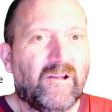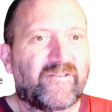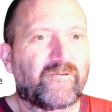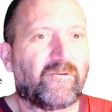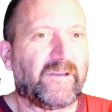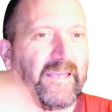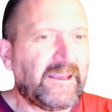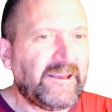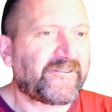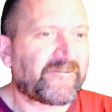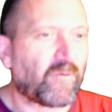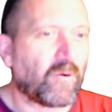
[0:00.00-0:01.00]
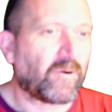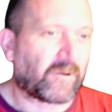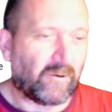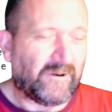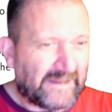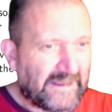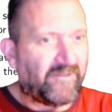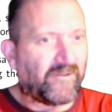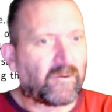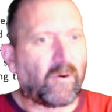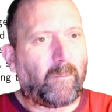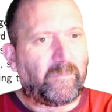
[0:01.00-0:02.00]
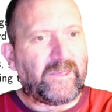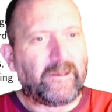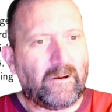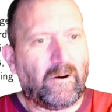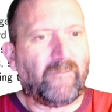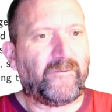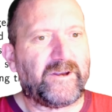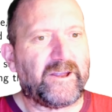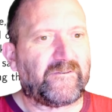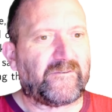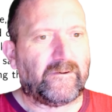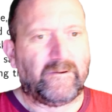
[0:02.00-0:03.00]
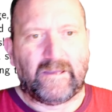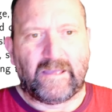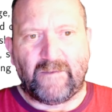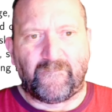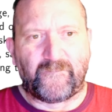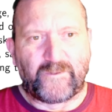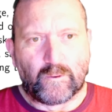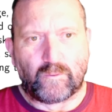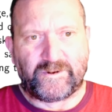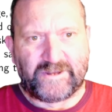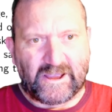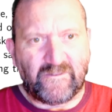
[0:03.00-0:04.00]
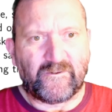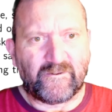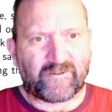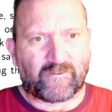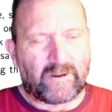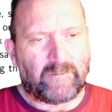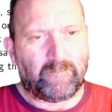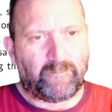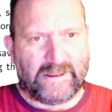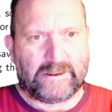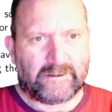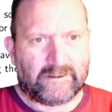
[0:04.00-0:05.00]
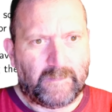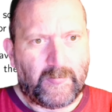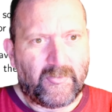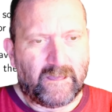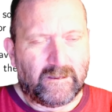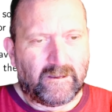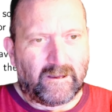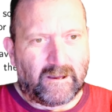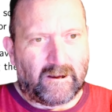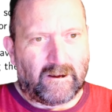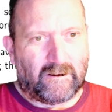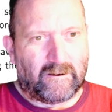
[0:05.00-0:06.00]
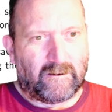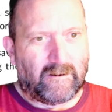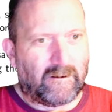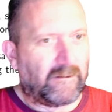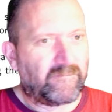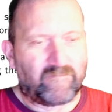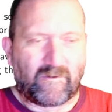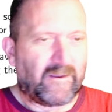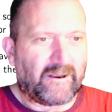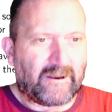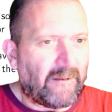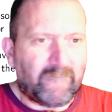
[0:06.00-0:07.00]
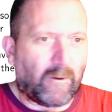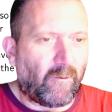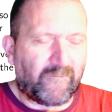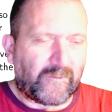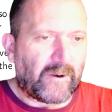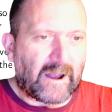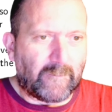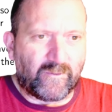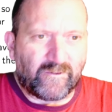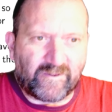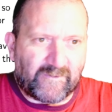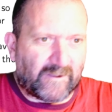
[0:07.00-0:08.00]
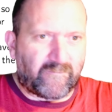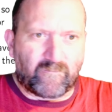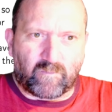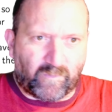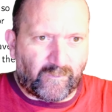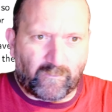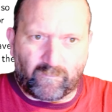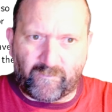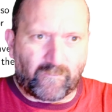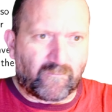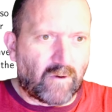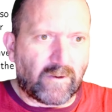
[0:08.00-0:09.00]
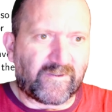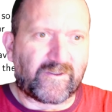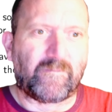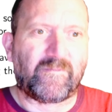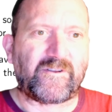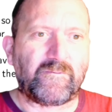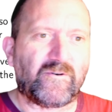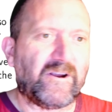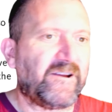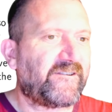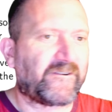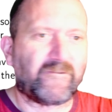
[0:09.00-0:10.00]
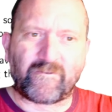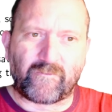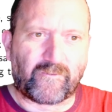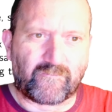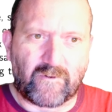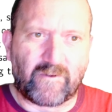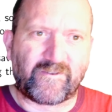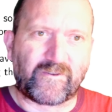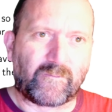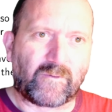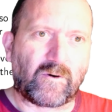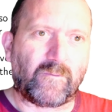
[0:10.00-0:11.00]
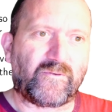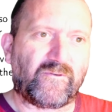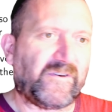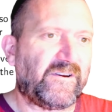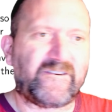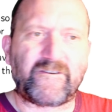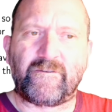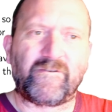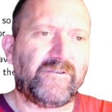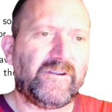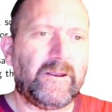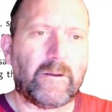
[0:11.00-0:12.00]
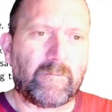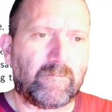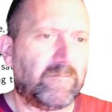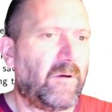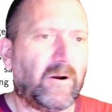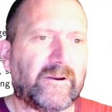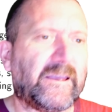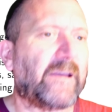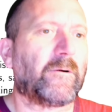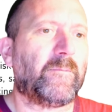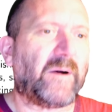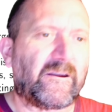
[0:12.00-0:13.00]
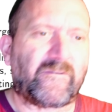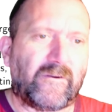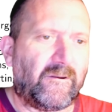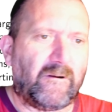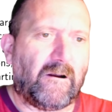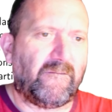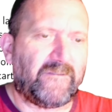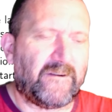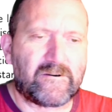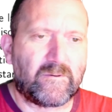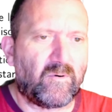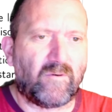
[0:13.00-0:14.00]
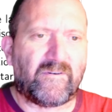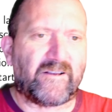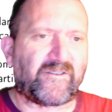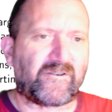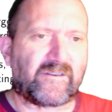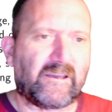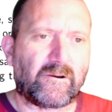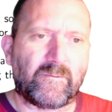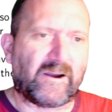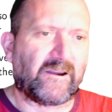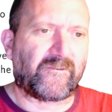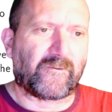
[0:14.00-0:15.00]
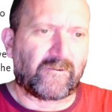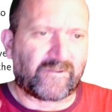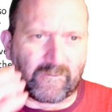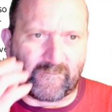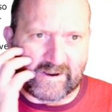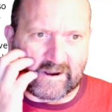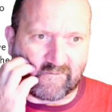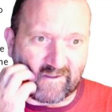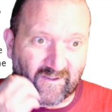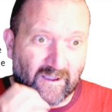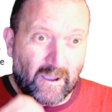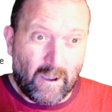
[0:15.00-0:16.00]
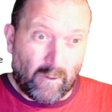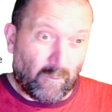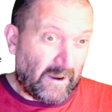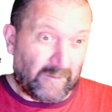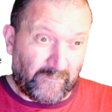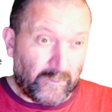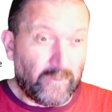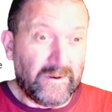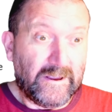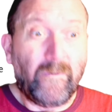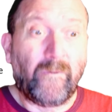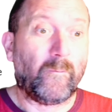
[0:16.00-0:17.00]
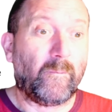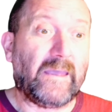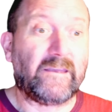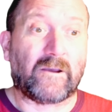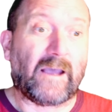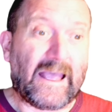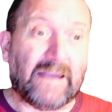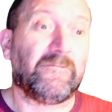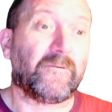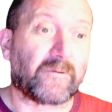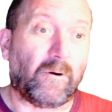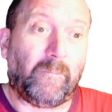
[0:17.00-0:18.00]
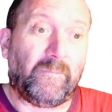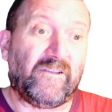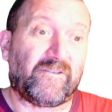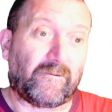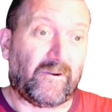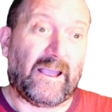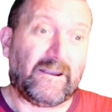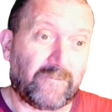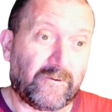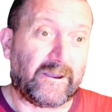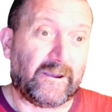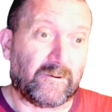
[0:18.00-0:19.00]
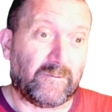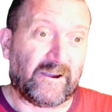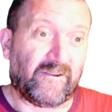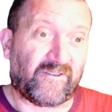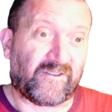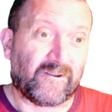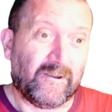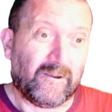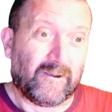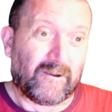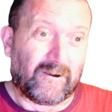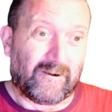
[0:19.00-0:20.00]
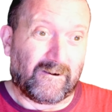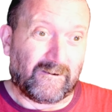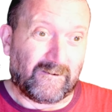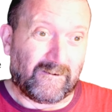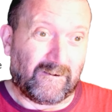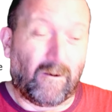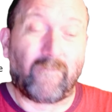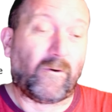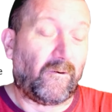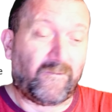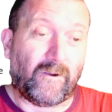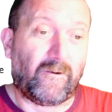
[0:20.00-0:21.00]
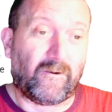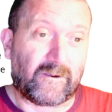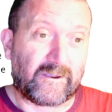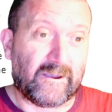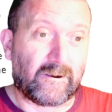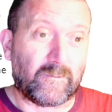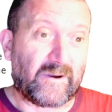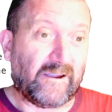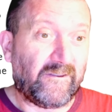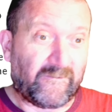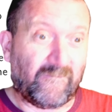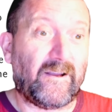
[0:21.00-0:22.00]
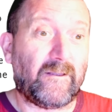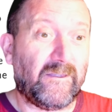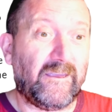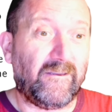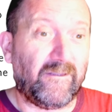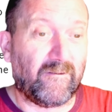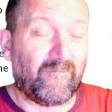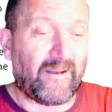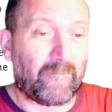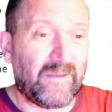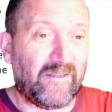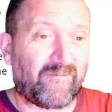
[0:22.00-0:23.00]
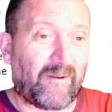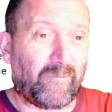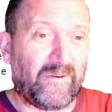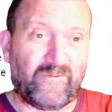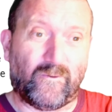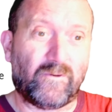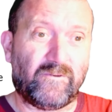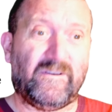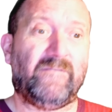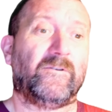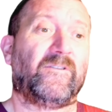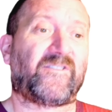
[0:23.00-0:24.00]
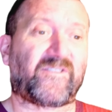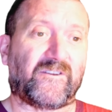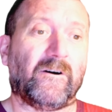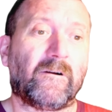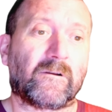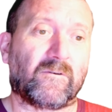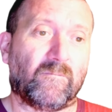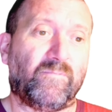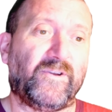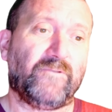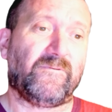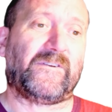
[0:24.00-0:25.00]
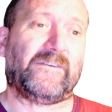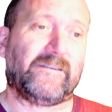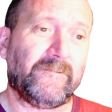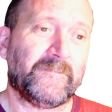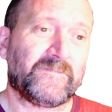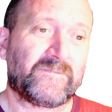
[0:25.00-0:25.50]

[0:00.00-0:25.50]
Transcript: So each worker needs a copy of the data. If your data is quite big, it often happens that to run some simulations or to run some computations, you need a gigabyte, a variable that's a gigabyte or something like this. Well, if you need to make 100 copies of 100 gigabytes, of a gigabyte, that means that before you even start computing,